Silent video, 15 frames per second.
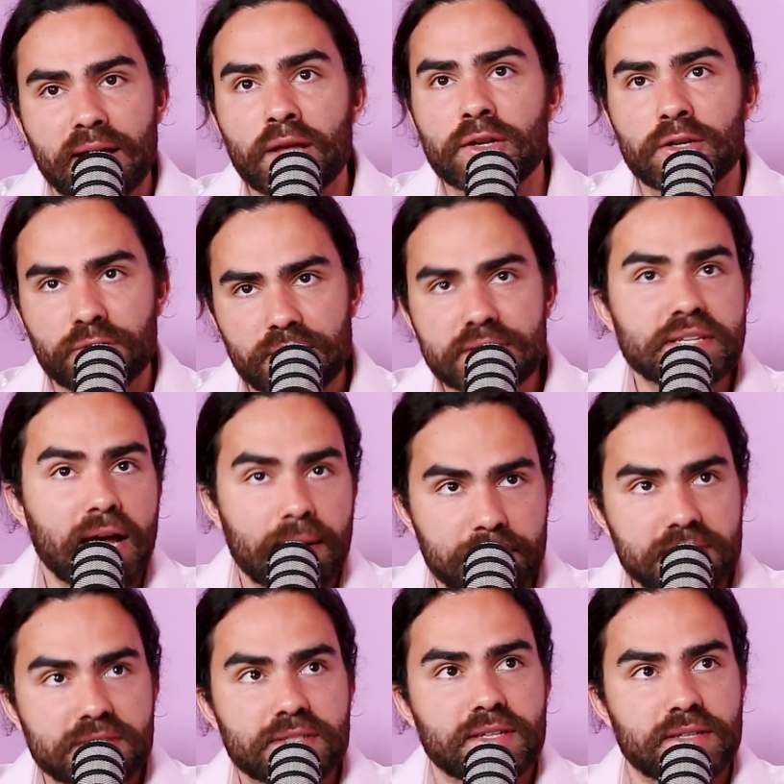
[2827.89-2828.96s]
Lewis
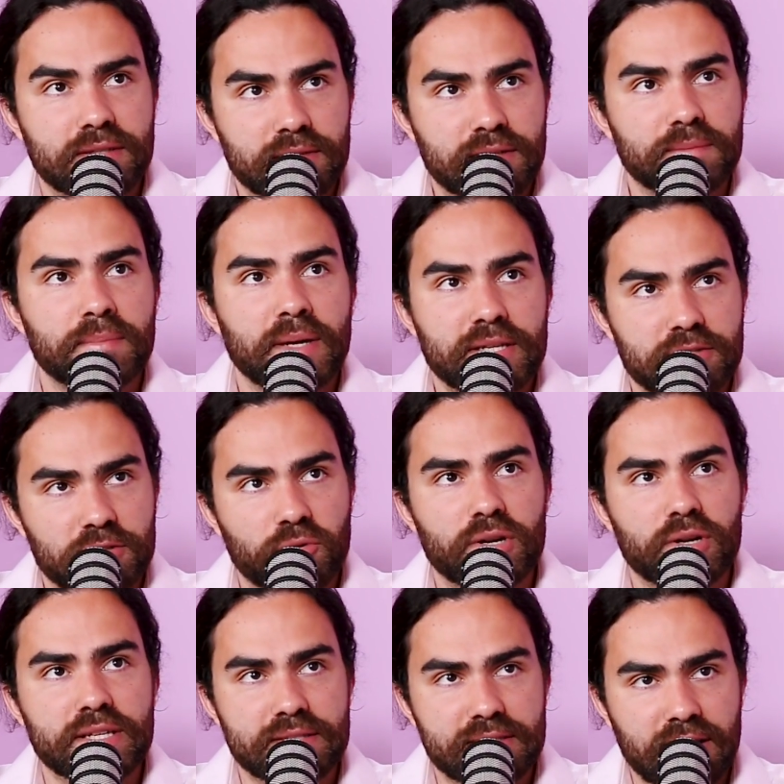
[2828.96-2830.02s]
Hamilton, based on
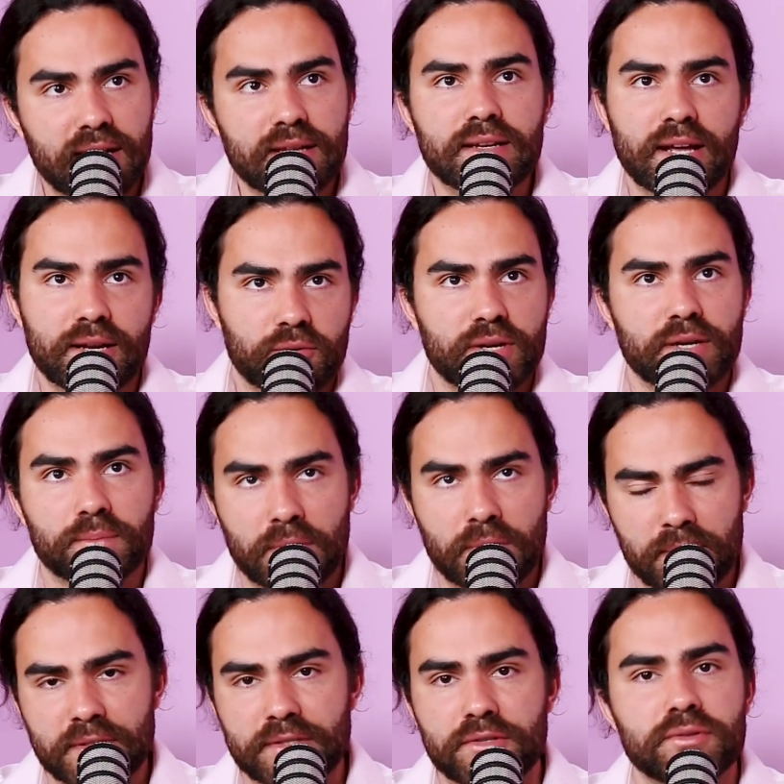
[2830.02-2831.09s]
what he's done and what he'll
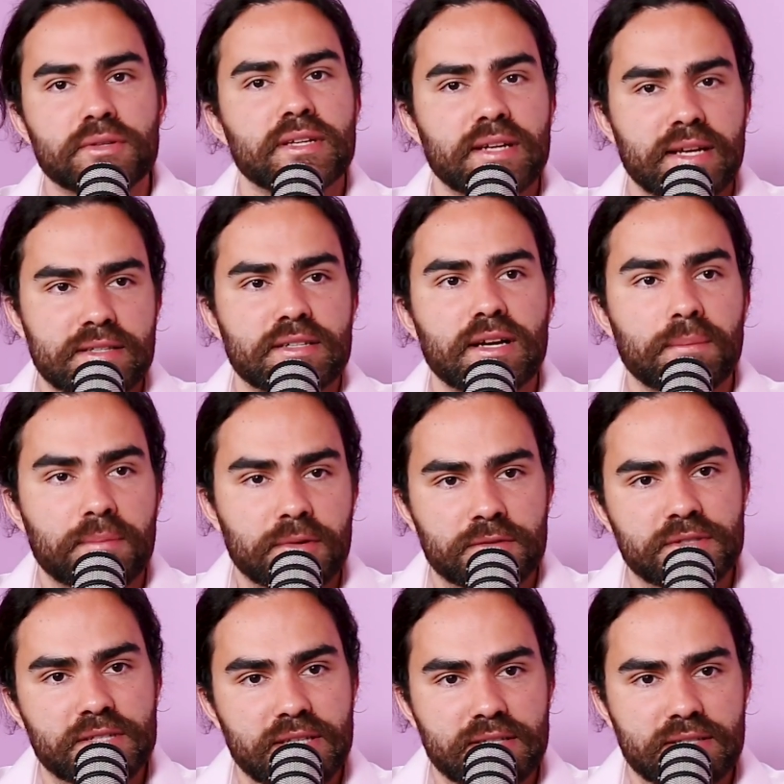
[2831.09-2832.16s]
probably do in the next couple
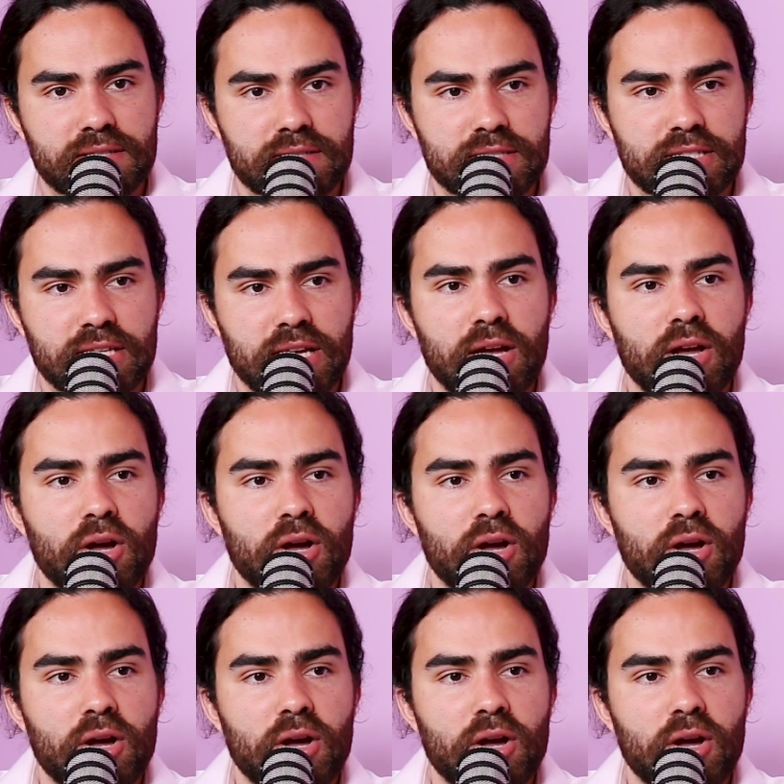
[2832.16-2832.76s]
of seasons,